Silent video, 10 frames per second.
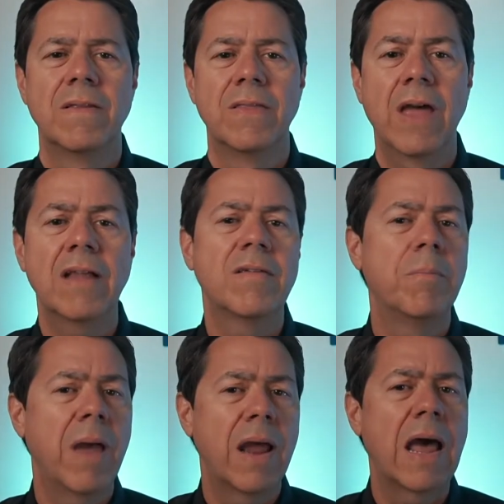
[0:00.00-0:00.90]
That's a
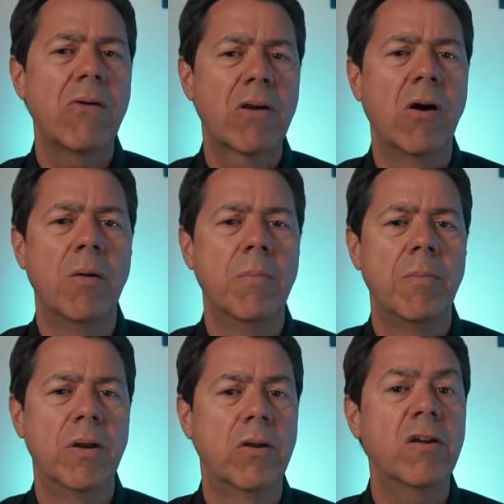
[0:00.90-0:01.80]
bad outcome,
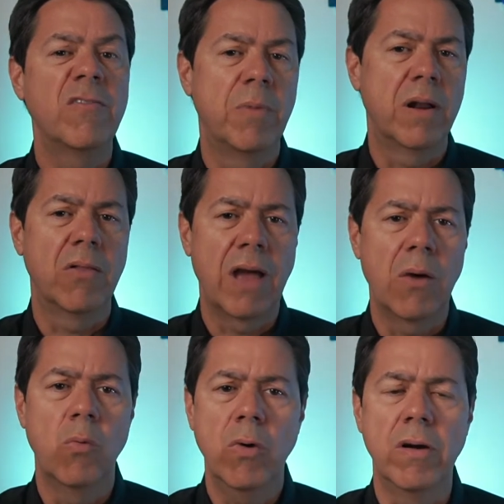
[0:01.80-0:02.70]
but it could have been a
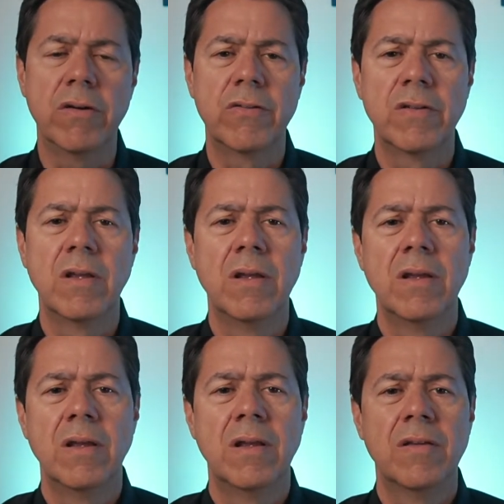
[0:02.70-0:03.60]
lot worse.
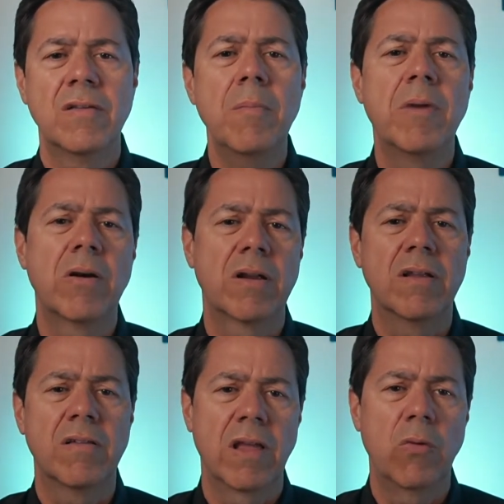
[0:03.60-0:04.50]
Some
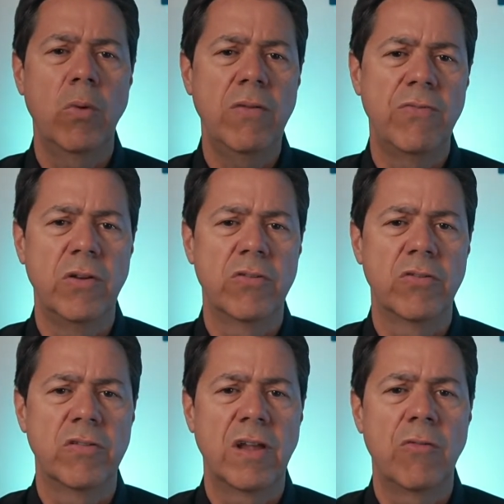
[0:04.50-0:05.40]
markets, like wheat
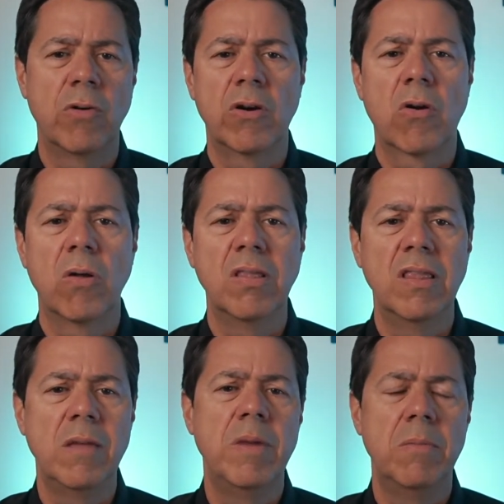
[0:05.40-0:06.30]
futures, have what are called
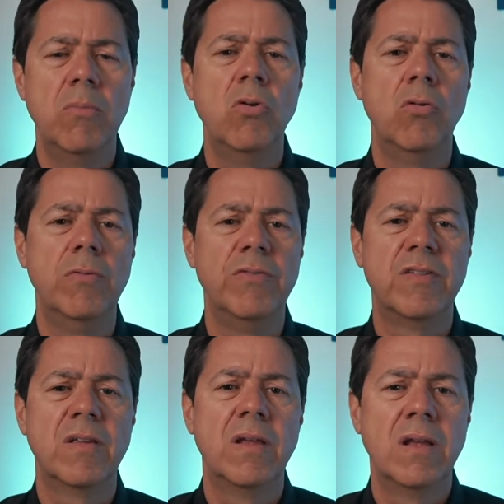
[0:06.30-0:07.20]
limit
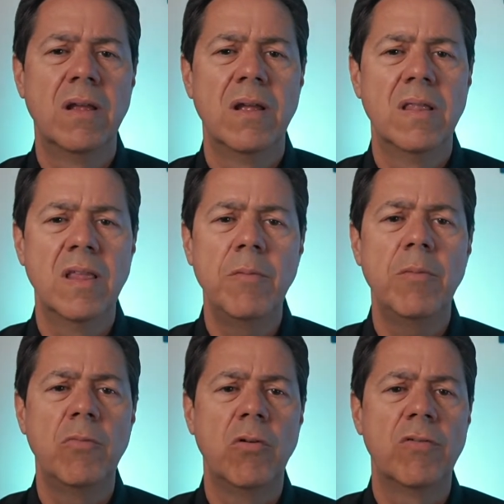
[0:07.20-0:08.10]
moves.
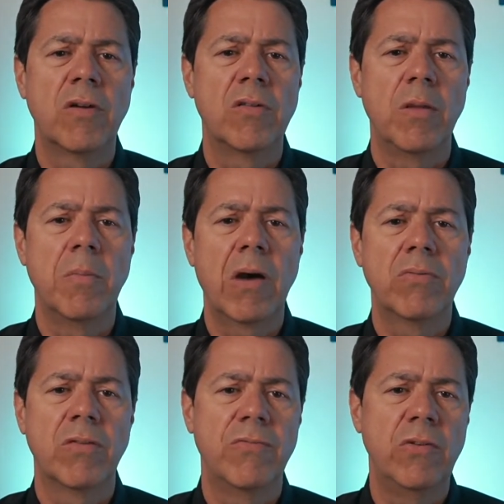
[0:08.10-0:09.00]
Limit moves are the
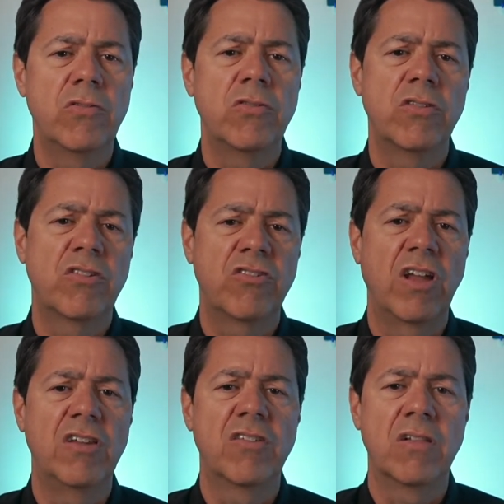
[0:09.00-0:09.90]
amount the futures
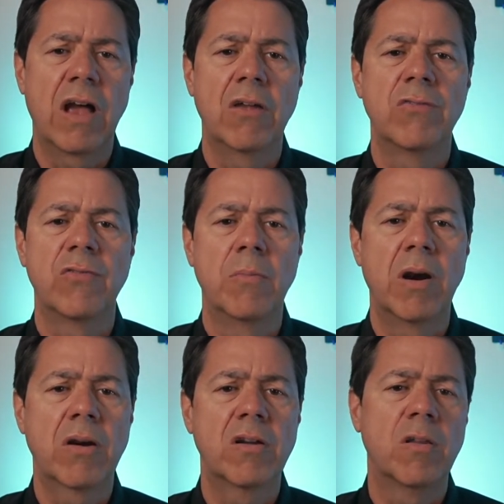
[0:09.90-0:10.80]
exchange allows for a
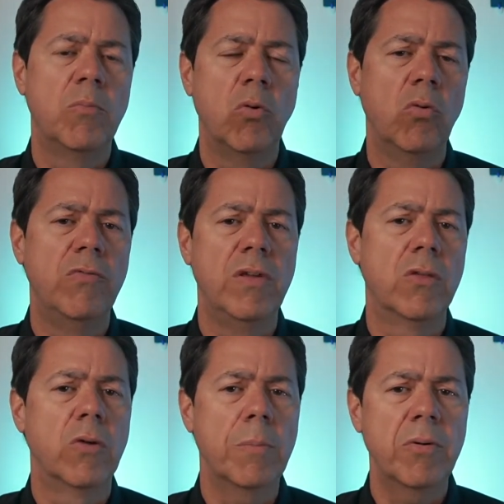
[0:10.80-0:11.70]
market to move
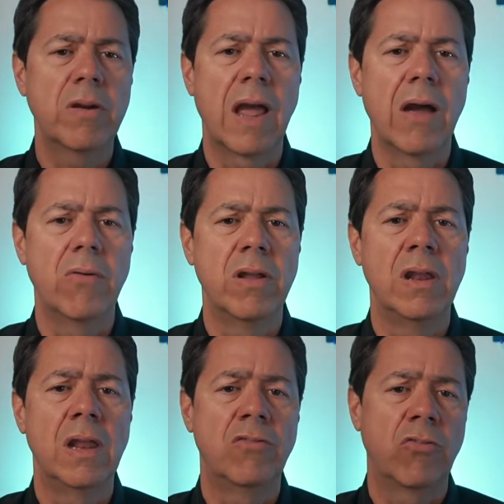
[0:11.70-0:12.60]
either up or down in
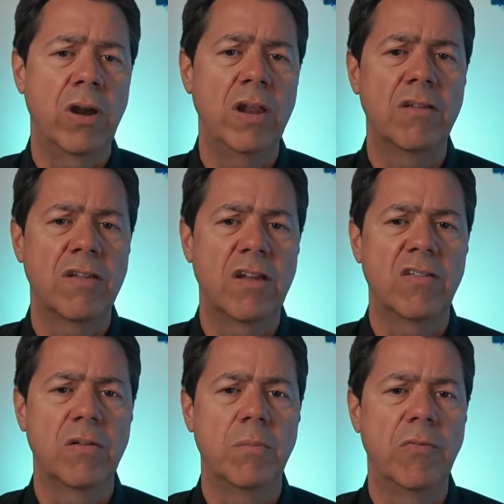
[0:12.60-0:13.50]
a trading
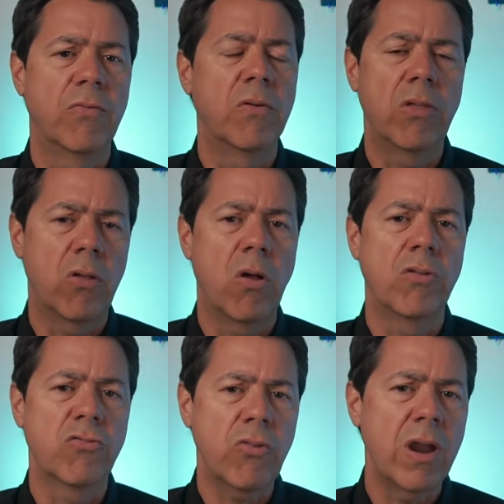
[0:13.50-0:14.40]
session before they'll
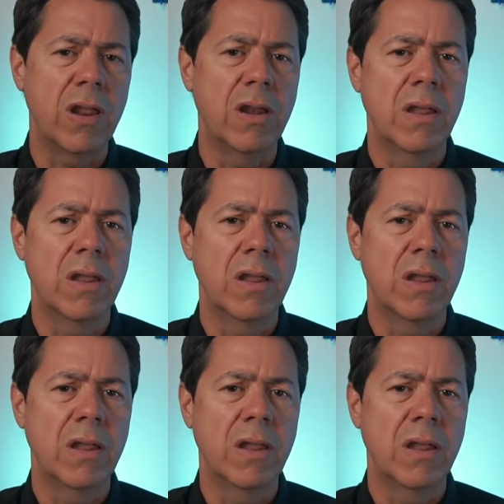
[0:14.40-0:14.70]
halt trading.